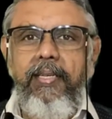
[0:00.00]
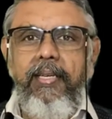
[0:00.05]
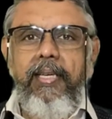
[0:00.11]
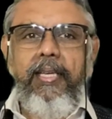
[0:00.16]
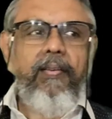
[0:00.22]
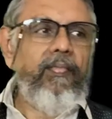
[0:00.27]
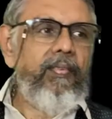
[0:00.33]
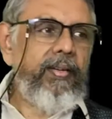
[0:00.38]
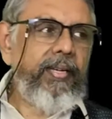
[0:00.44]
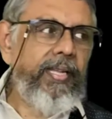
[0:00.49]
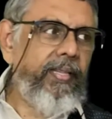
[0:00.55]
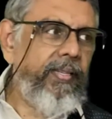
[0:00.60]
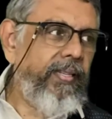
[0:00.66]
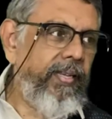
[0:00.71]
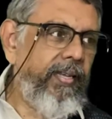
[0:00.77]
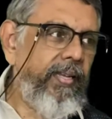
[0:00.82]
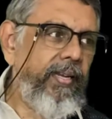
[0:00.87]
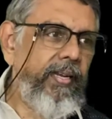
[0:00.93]
He will try
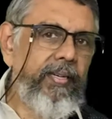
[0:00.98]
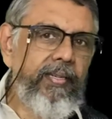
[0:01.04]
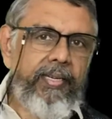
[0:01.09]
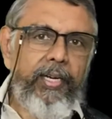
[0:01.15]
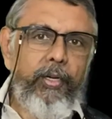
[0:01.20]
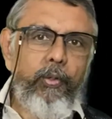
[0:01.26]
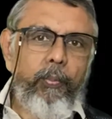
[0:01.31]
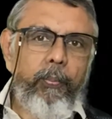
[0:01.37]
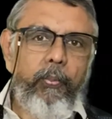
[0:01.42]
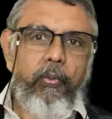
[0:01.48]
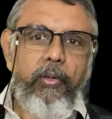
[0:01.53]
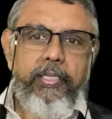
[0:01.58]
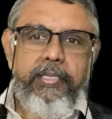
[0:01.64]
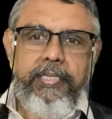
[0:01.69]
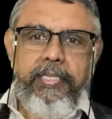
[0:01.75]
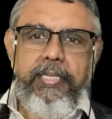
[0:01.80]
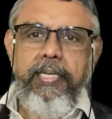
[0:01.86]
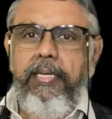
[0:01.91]
there and try to pull a
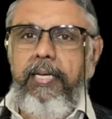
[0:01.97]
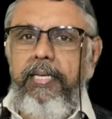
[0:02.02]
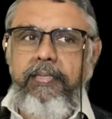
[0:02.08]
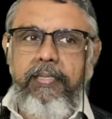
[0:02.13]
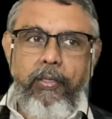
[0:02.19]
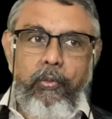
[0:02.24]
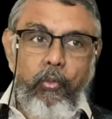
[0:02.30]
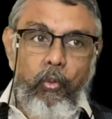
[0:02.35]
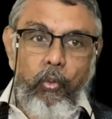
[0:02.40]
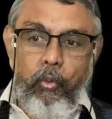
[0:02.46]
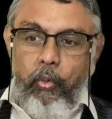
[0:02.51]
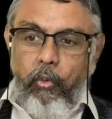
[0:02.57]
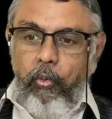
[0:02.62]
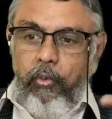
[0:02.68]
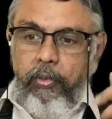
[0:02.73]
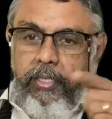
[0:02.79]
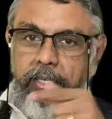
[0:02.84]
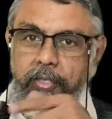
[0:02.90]
chair. I said, no,
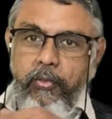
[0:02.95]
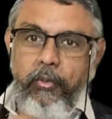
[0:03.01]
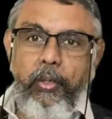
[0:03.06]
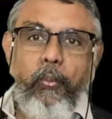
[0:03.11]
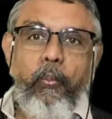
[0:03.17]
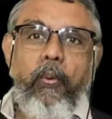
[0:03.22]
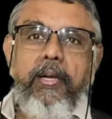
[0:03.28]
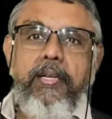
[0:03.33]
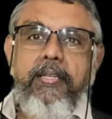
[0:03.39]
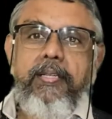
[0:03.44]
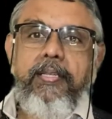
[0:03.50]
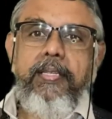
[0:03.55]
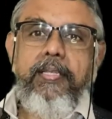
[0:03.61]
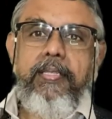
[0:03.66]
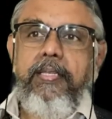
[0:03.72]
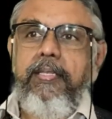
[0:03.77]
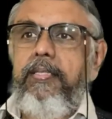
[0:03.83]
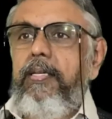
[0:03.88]
there is only one
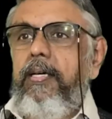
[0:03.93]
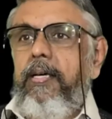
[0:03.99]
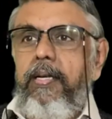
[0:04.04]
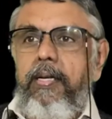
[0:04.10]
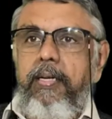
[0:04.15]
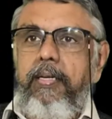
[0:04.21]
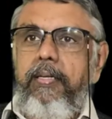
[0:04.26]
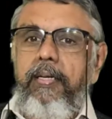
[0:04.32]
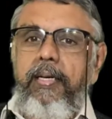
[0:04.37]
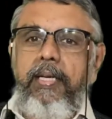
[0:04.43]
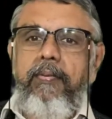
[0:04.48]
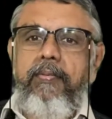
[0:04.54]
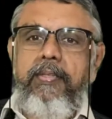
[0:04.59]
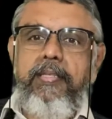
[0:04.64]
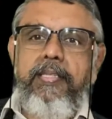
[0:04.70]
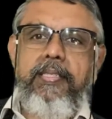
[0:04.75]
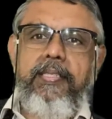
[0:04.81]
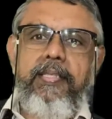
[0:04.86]
seat here, sir. I will
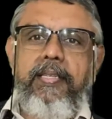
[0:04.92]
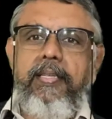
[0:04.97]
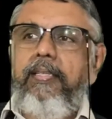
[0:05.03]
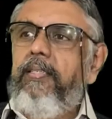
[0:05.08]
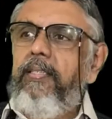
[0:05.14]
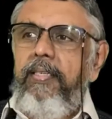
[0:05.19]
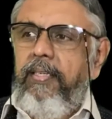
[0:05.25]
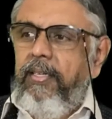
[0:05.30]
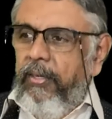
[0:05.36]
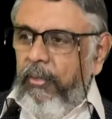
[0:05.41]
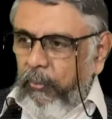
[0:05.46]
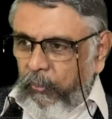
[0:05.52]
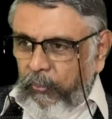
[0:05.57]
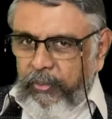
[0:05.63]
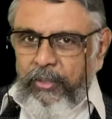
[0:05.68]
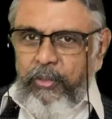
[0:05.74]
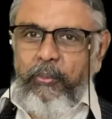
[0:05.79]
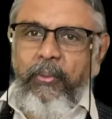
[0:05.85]
sit here. No,
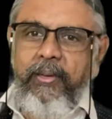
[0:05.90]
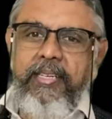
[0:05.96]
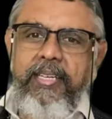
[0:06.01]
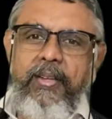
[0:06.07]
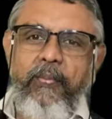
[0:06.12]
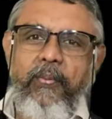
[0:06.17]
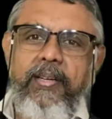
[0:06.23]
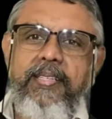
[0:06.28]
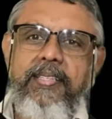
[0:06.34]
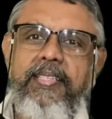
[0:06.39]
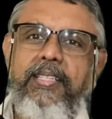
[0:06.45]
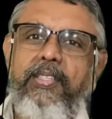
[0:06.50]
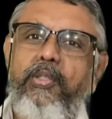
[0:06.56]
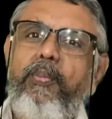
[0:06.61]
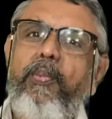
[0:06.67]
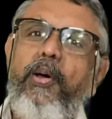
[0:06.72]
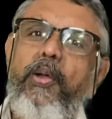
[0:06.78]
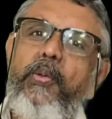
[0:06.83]
there is only one seat.
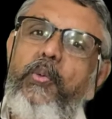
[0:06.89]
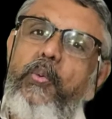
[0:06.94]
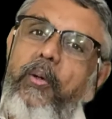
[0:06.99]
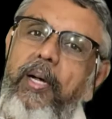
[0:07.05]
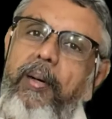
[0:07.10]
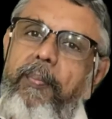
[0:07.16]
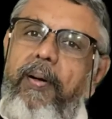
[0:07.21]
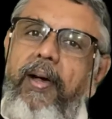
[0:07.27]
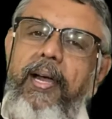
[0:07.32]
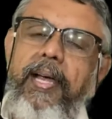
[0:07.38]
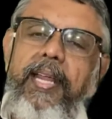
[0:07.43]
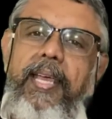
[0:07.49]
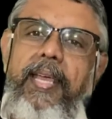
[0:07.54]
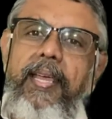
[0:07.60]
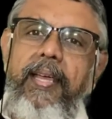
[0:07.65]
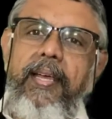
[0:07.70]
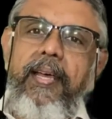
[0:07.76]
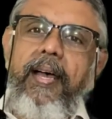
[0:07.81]
Tomorrow you come
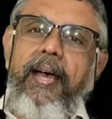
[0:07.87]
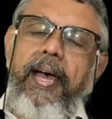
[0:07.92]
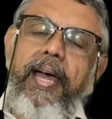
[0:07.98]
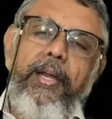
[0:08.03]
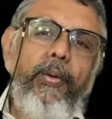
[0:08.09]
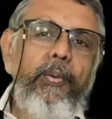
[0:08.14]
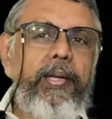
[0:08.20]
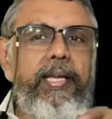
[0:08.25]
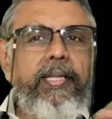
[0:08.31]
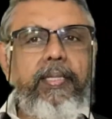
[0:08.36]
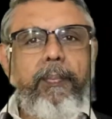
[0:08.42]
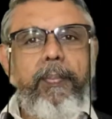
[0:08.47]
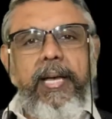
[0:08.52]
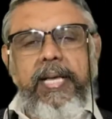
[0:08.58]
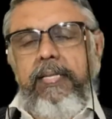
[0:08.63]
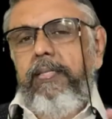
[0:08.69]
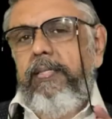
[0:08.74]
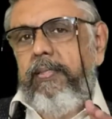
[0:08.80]
early and you take the
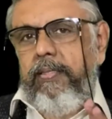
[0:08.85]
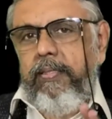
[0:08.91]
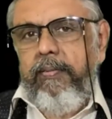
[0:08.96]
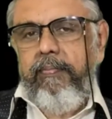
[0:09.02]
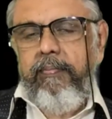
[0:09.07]
back seat.